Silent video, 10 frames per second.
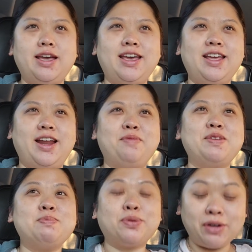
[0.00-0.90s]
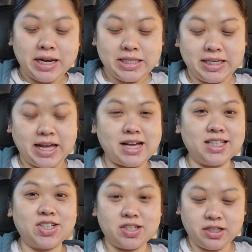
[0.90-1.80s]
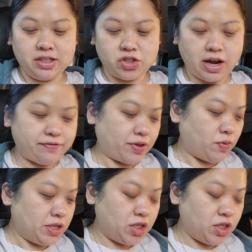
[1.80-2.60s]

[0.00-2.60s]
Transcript: And I've been praising how good traffic was